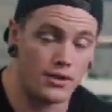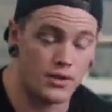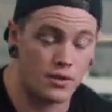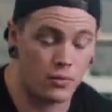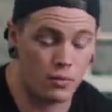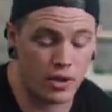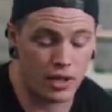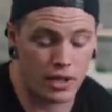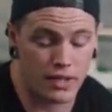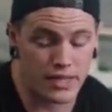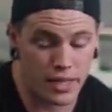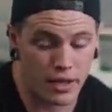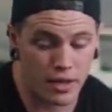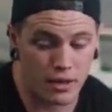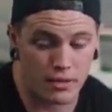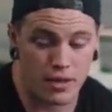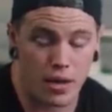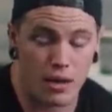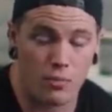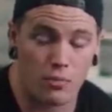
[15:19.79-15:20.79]
So we're gonna take
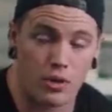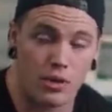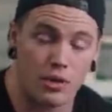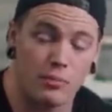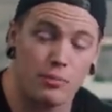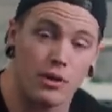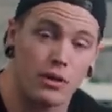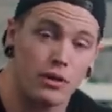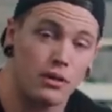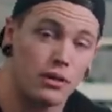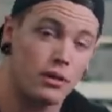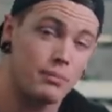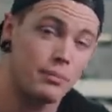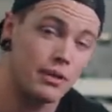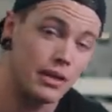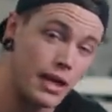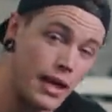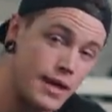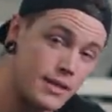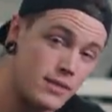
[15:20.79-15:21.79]
our time. We're gonna put out a little
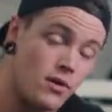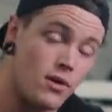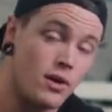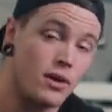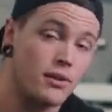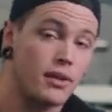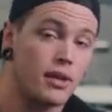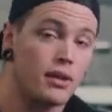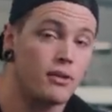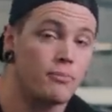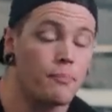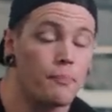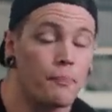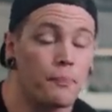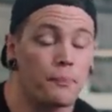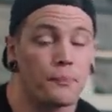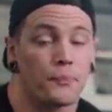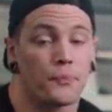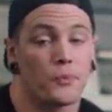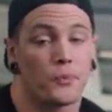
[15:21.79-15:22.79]
bit less content.
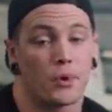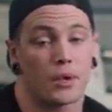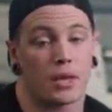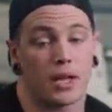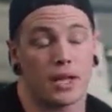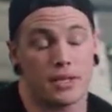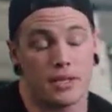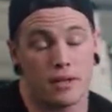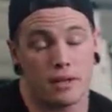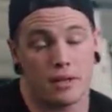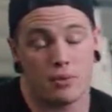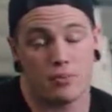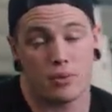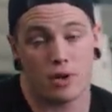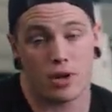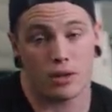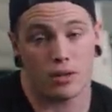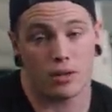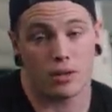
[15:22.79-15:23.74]
We're gonna ideally put